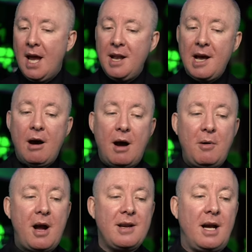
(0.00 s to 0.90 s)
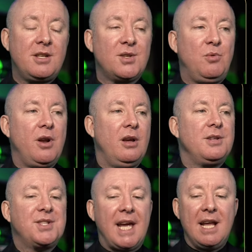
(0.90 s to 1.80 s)
Now, I just want to
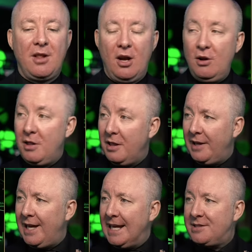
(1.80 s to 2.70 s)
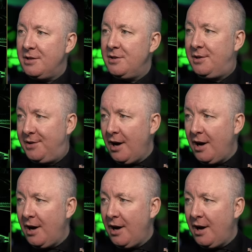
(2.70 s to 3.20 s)
say, though, it isn't